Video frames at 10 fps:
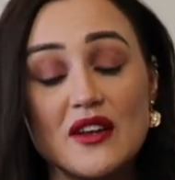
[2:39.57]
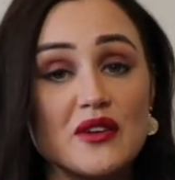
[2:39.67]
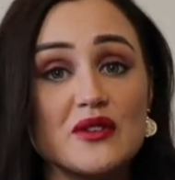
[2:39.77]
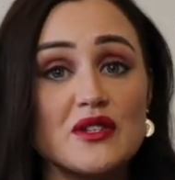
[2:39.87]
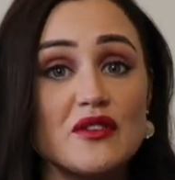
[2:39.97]
And
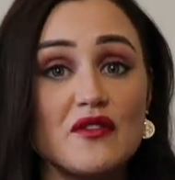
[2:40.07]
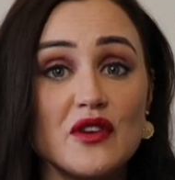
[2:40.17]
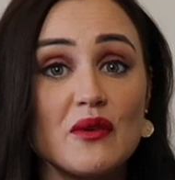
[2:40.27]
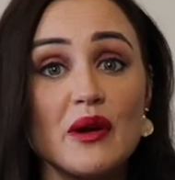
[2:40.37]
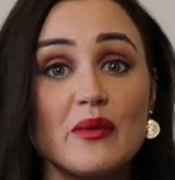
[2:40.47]
also the
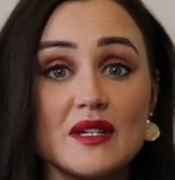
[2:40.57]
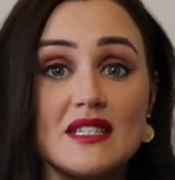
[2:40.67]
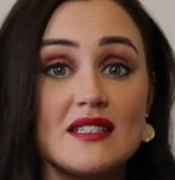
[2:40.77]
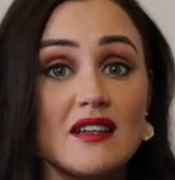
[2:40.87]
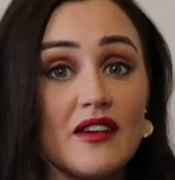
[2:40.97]
view I want
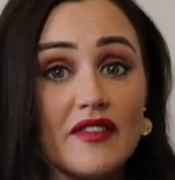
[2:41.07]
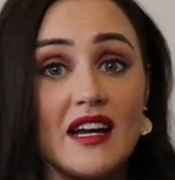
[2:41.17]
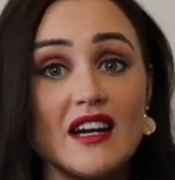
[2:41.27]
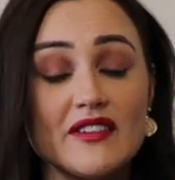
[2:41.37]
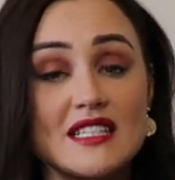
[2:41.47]
is of the
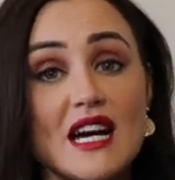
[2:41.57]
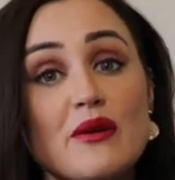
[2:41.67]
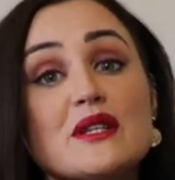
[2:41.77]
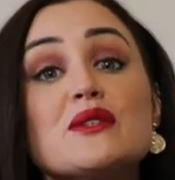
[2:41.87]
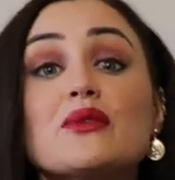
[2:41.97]
Eiffel
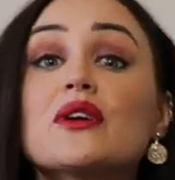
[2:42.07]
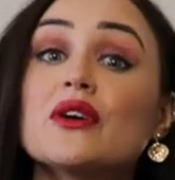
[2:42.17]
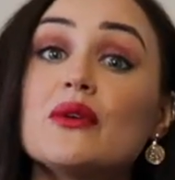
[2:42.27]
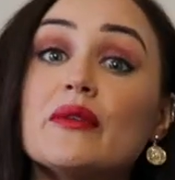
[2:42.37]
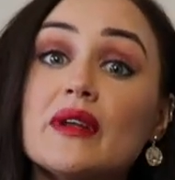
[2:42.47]
Tower, so we're going
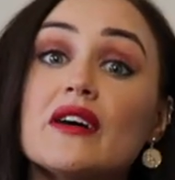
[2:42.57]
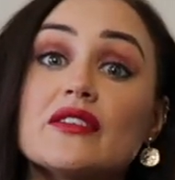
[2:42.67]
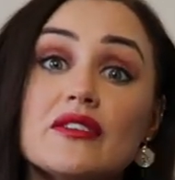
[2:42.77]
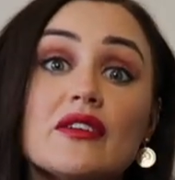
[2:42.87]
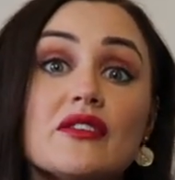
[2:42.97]
to go up the Arc
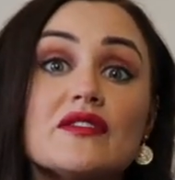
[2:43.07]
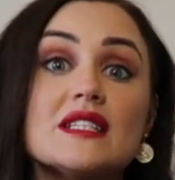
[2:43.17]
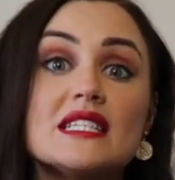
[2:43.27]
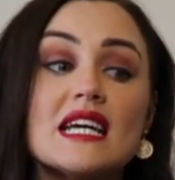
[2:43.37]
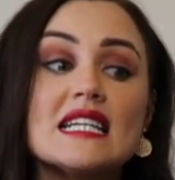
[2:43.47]
de Triomphe
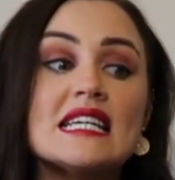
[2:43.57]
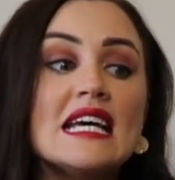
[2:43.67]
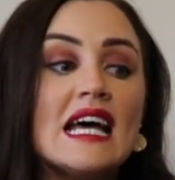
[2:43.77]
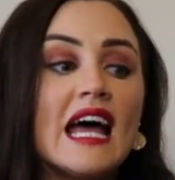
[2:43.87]
instead.